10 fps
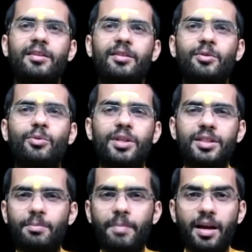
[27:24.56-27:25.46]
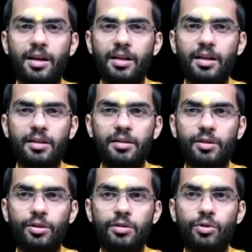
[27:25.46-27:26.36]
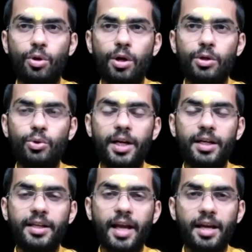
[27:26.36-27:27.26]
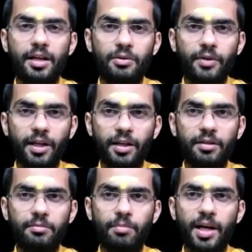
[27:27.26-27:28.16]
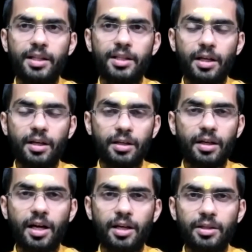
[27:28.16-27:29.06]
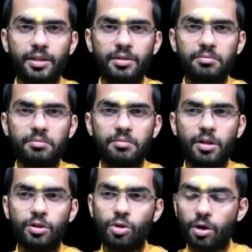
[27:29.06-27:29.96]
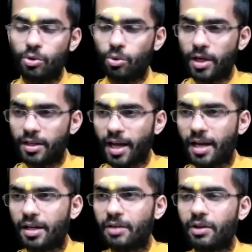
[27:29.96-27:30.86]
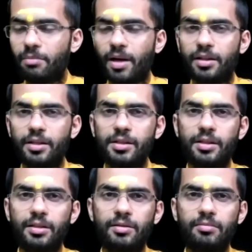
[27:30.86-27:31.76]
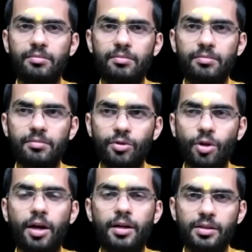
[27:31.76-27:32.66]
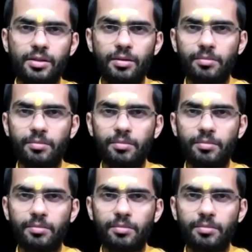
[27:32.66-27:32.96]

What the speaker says: What is the parallel? Not to get carried away by this ahankara, not to get carried away by this thoughts.